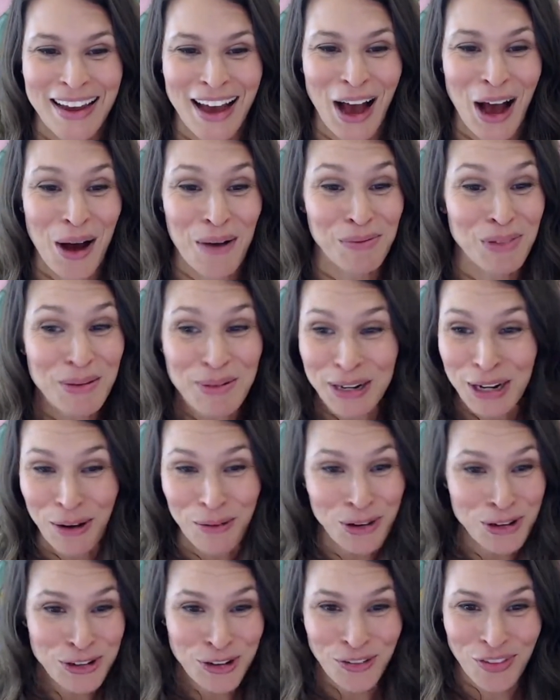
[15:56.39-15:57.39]
Um, let me know
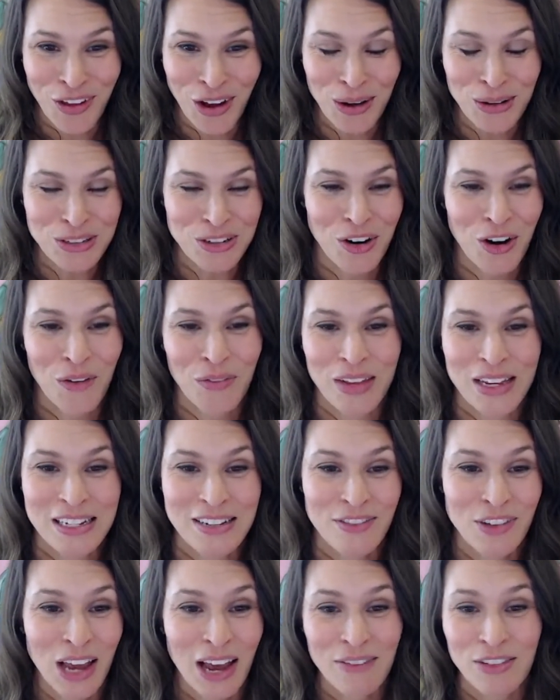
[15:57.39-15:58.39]
what your thoughts are on this.
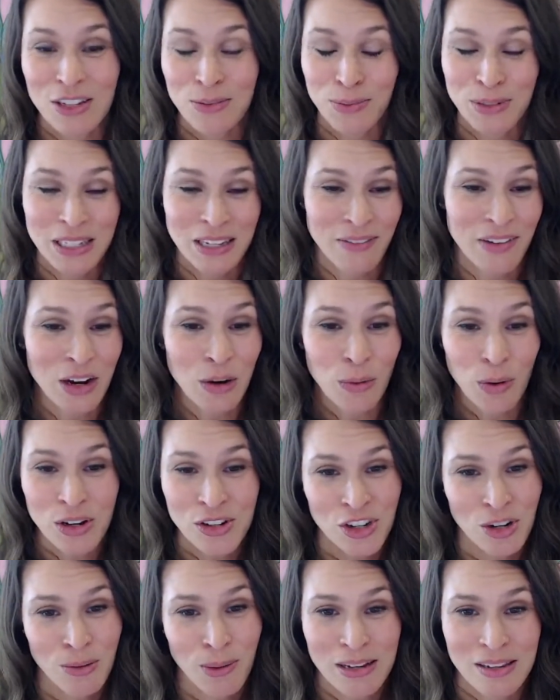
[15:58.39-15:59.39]
If you have a specific
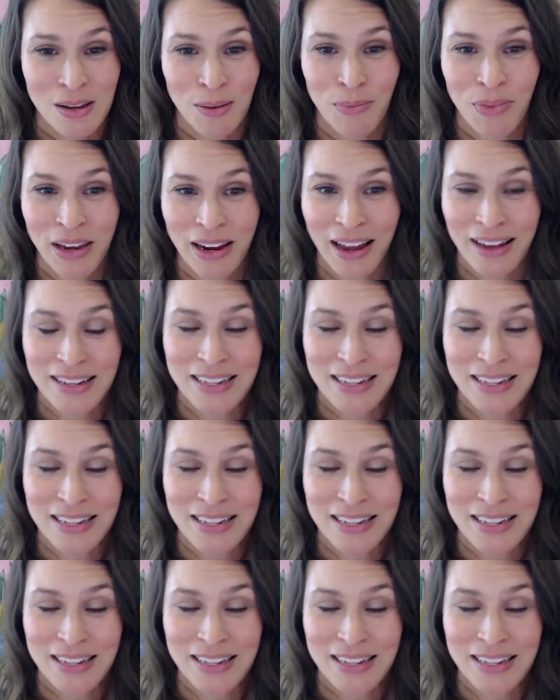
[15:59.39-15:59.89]
question about something I